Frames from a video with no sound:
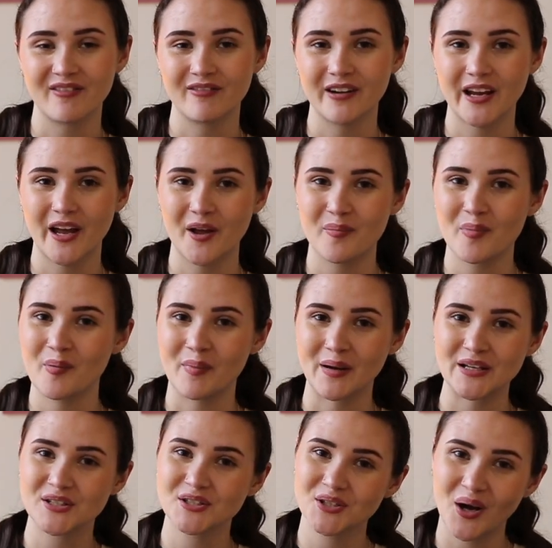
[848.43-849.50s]
reopen my
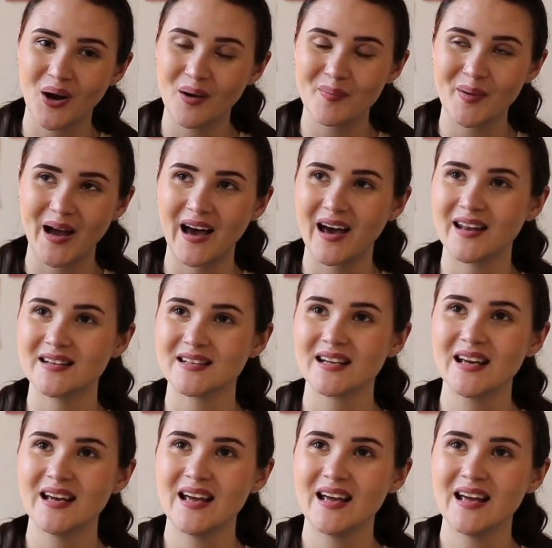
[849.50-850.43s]
shop, and